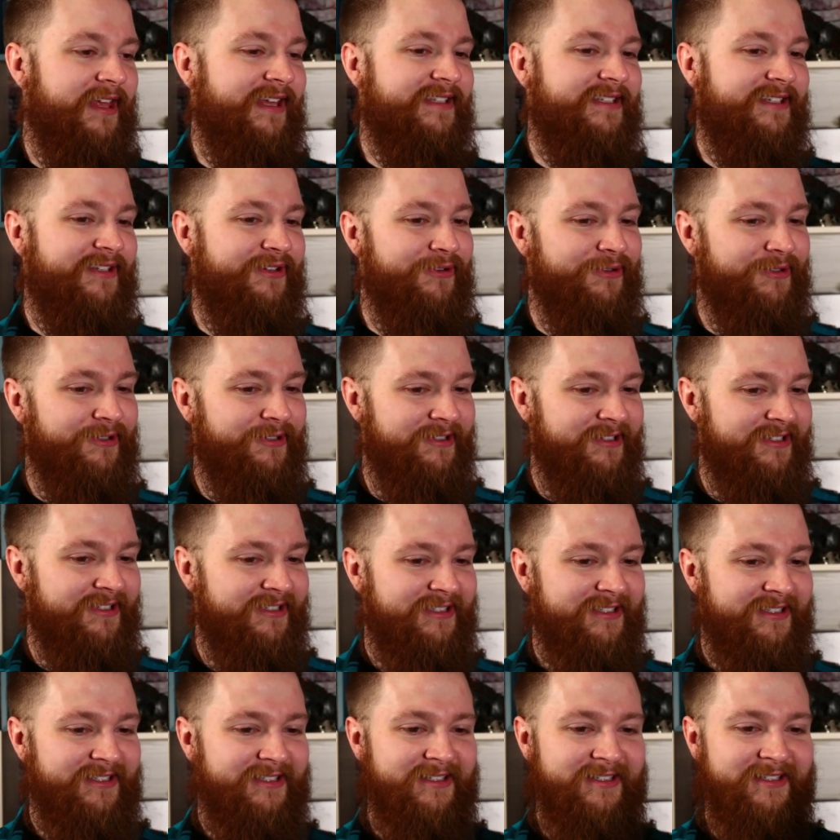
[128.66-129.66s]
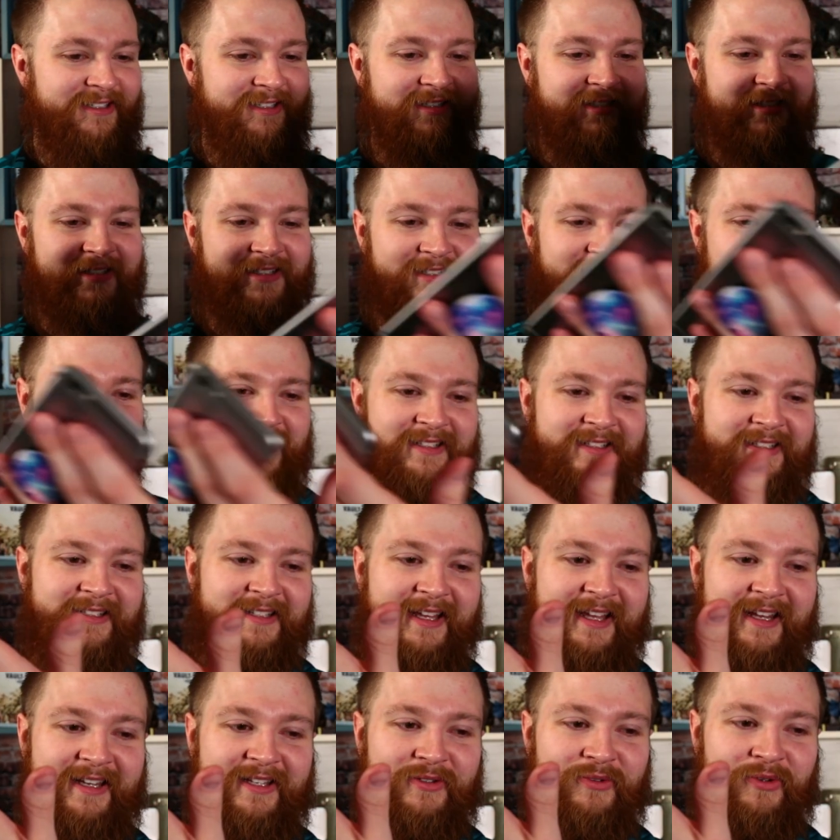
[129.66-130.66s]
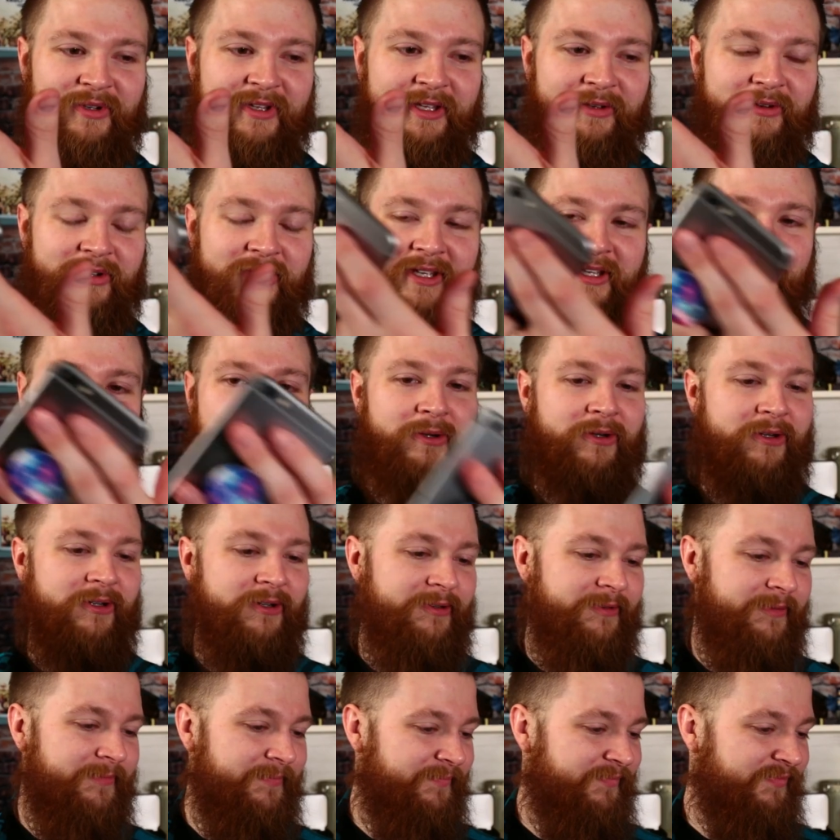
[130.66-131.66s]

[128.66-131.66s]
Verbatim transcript: that's cool. That is really, really cool.